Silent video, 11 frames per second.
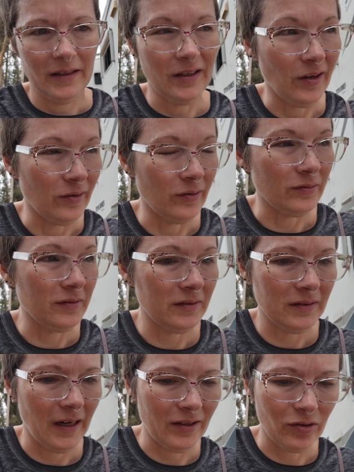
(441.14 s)
you know,
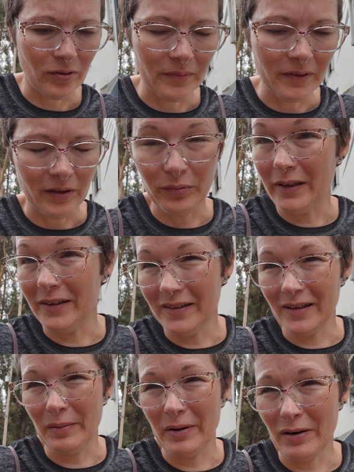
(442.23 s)
I normally
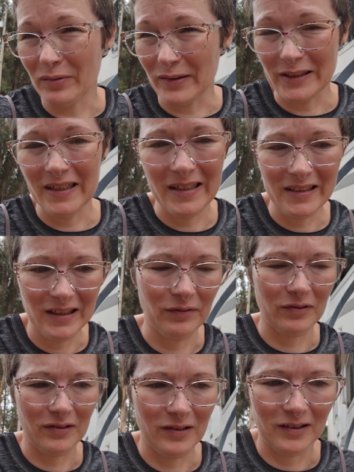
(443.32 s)
would. I mean, I worked in IT
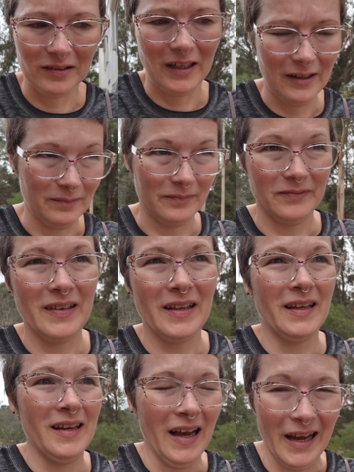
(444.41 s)
for a long time.
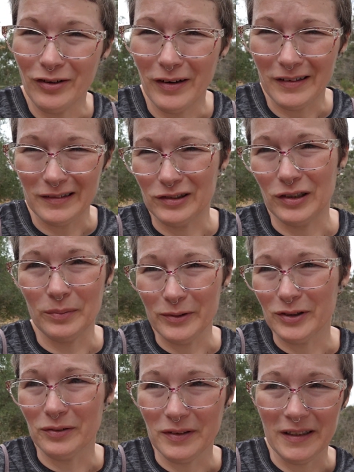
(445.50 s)
I know how to
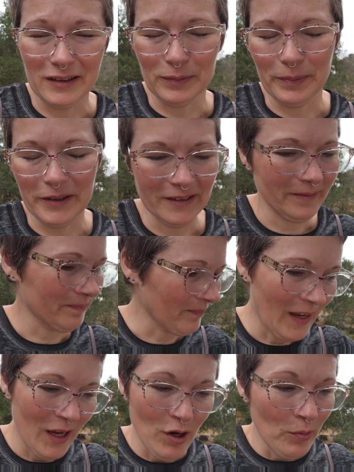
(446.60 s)
troubleshoot things, but
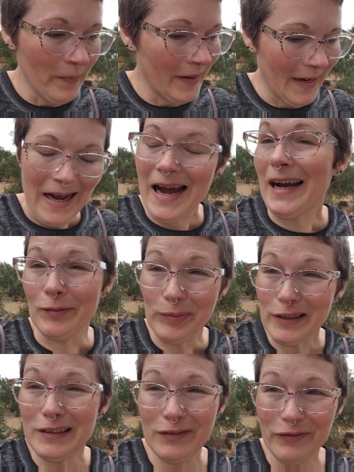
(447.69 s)
I
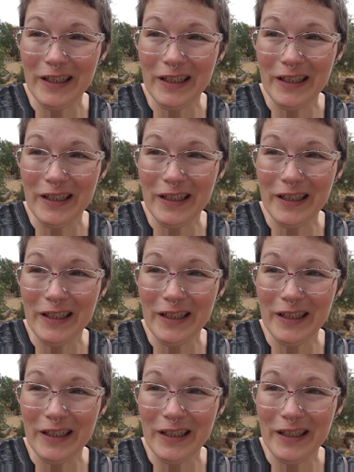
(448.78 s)
completely